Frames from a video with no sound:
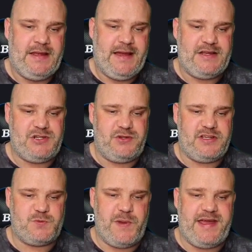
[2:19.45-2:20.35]
As you'd
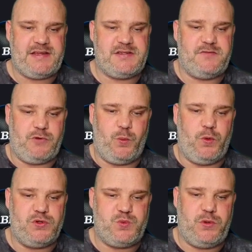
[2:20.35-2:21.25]
expect,
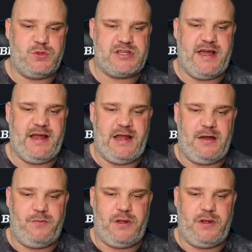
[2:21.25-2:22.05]
rewards will scale up